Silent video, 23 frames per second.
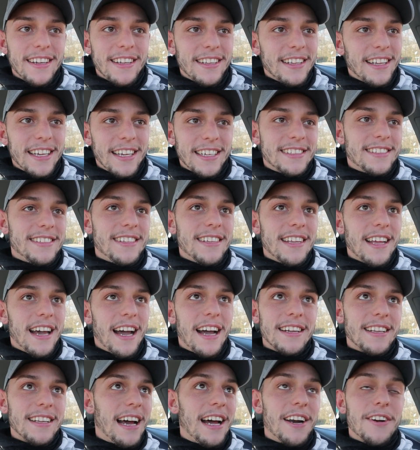Like,
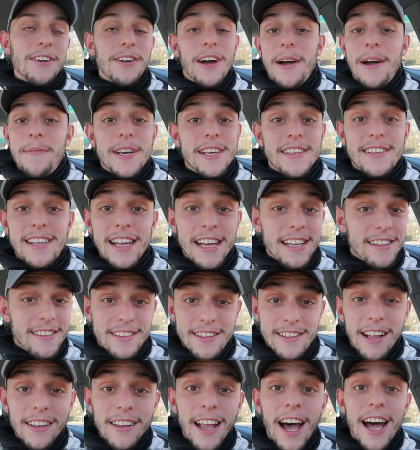I don't know how many states.
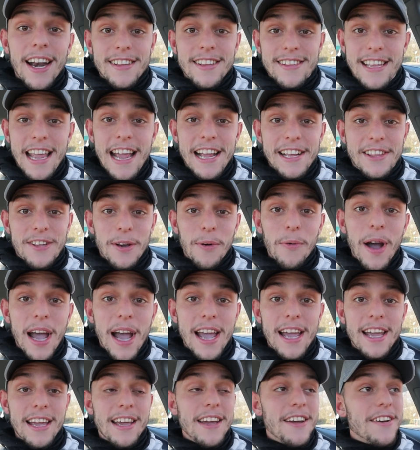A lot of states
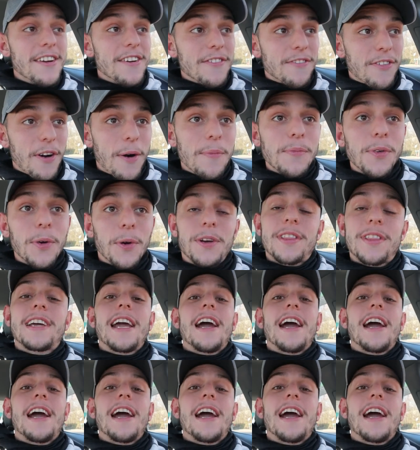away from North